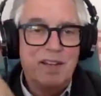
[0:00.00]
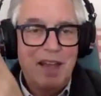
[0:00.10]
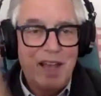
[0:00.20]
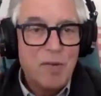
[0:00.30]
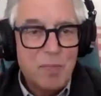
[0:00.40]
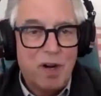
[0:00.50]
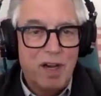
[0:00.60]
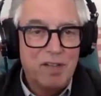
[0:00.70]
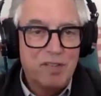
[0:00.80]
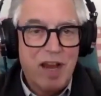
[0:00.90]
the
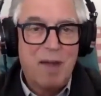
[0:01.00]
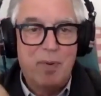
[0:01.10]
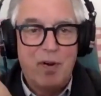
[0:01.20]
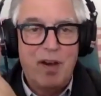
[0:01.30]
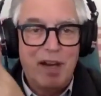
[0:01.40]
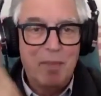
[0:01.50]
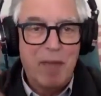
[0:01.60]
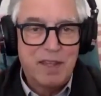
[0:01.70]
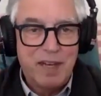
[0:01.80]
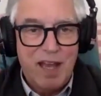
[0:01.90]
enterprise operating
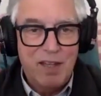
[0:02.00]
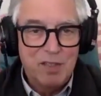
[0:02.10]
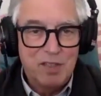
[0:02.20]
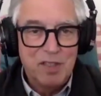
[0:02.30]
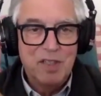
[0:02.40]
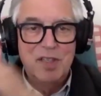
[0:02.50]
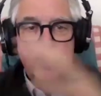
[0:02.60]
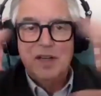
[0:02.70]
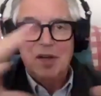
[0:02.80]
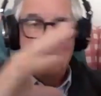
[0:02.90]
methodology,
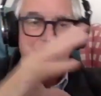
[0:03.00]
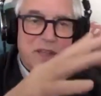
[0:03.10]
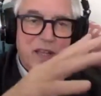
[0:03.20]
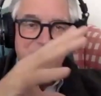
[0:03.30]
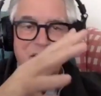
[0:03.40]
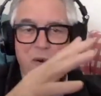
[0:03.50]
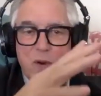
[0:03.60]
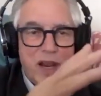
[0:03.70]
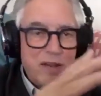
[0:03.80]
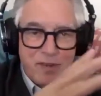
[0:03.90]
but they
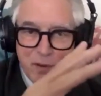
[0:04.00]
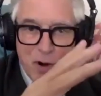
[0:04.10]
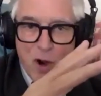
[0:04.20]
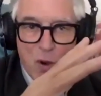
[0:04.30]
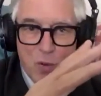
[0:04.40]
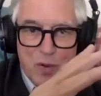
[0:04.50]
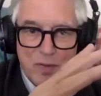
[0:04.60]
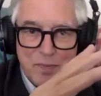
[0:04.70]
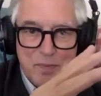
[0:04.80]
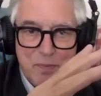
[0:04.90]
don't have their own.
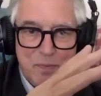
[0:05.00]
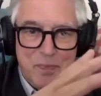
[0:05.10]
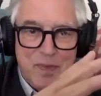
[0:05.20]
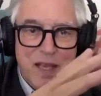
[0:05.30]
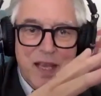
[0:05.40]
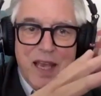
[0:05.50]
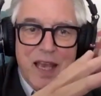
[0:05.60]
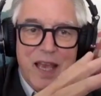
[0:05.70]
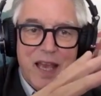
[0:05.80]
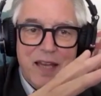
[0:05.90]

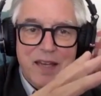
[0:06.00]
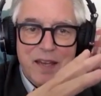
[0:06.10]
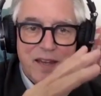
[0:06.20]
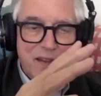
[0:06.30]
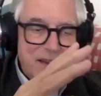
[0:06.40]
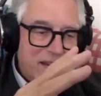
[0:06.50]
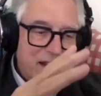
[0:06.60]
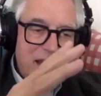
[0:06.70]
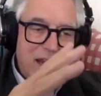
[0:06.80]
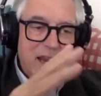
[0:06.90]
And
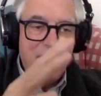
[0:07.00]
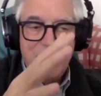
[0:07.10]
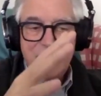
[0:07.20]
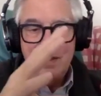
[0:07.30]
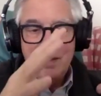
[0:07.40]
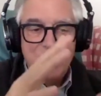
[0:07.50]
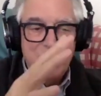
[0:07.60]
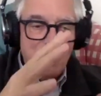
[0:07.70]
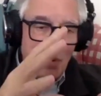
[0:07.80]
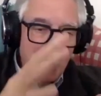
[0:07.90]
and
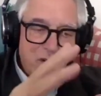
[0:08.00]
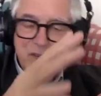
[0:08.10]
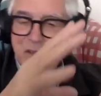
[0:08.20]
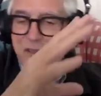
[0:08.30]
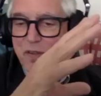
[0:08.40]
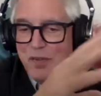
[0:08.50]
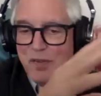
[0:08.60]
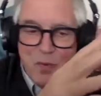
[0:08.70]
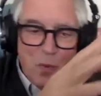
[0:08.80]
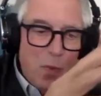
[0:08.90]
in order to
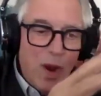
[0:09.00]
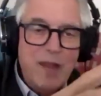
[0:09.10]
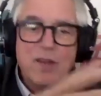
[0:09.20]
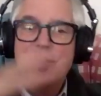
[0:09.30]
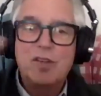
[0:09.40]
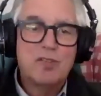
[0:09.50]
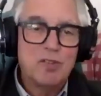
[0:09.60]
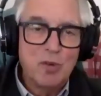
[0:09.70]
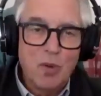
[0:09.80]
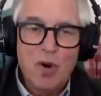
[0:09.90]
weather the
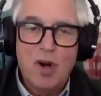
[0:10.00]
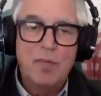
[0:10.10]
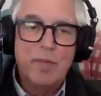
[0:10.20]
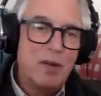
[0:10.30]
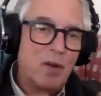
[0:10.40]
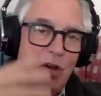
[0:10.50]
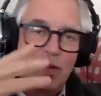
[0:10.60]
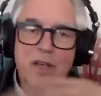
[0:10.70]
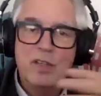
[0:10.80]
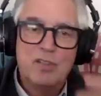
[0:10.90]
storm and all
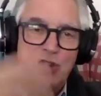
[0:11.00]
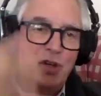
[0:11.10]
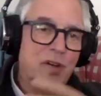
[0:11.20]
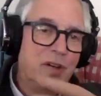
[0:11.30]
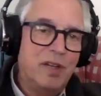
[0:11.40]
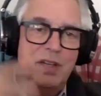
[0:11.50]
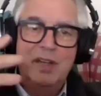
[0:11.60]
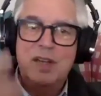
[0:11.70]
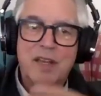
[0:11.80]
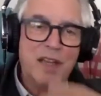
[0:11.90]
the
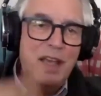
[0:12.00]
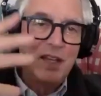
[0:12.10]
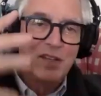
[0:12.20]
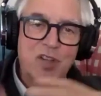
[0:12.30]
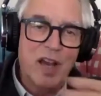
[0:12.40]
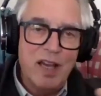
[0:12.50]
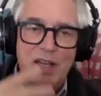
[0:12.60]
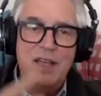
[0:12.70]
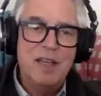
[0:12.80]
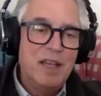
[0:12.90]
uncertainty and the
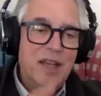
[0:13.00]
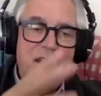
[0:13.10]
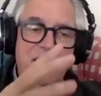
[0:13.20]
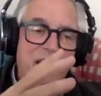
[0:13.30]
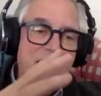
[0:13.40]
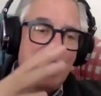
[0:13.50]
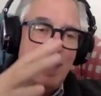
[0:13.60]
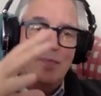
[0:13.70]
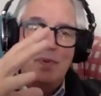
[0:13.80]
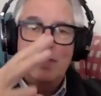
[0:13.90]
anxiety, they
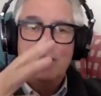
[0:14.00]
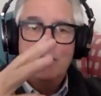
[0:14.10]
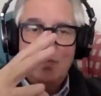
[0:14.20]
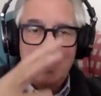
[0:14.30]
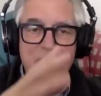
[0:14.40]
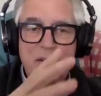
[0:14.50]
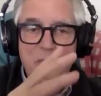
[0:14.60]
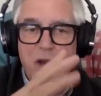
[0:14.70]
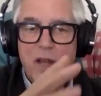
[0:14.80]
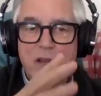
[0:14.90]
got to be
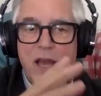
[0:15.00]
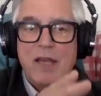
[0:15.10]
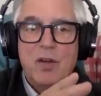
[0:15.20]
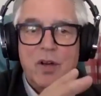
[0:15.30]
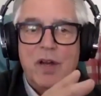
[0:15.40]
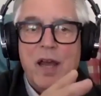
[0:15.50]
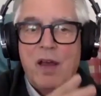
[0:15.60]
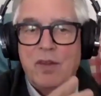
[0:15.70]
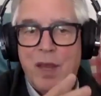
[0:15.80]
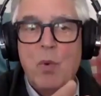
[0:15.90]
really well anchored in
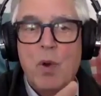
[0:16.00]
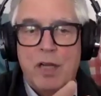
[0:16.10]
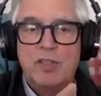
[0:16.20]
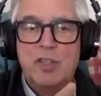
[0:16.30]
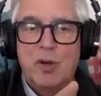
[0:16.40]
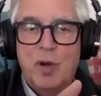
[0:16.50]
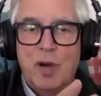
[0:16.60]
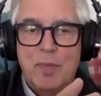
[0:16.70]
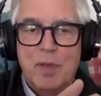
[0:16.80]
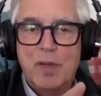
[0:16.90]
how they want to show
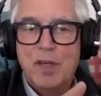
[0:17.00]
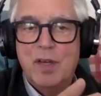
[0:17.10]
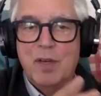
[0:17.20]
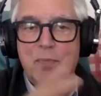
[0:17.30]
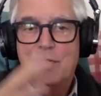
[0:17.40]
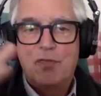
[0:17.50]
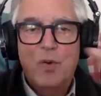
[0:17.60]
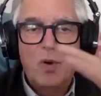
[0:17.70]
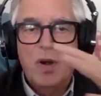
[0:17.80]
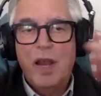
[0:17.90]
up
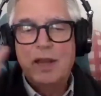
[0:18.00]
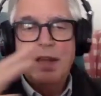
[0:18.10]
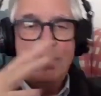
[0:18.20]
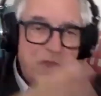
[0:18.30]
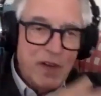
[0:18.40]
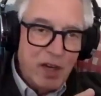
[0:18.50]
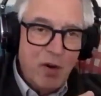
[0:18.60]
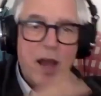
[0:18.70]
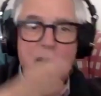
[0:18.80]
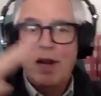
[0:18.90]
before and then
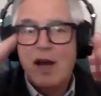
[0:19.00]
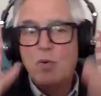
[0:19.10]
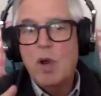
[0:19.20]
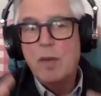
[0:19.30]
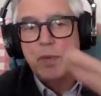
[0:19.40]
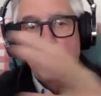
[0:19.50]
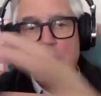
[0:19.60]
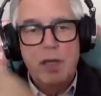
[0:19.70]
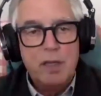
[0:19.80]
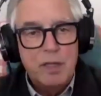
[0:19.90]
figure out how do I
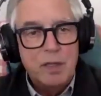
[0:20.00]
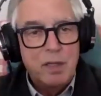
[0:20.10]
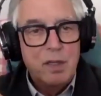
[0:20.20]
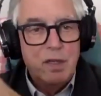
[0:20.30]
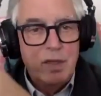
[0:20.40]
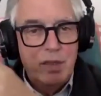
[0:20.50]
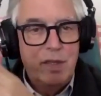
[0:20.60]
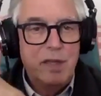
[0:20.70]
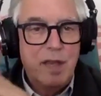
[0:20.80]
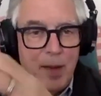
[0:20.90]
plug in
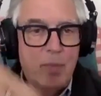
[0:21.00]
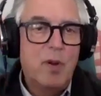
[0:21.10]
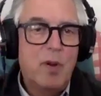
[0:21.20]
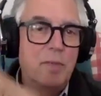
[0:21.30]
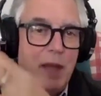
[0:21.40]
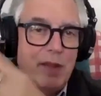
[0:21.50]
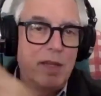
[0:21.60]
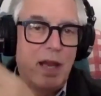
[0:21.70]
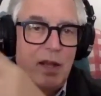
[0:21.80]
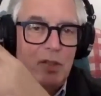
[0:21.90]
to the operating
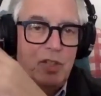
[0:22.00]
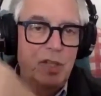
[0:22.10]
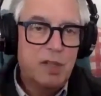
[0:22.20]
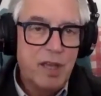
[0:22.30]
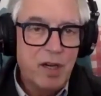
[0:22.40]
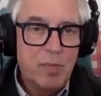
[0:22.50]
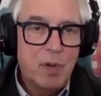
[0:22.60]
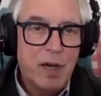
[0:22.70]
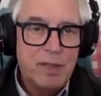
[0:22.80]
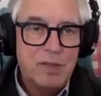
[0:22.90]
methodology of the
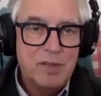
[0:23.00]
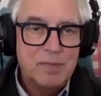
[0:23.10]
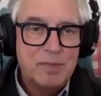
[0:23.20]
enterprise.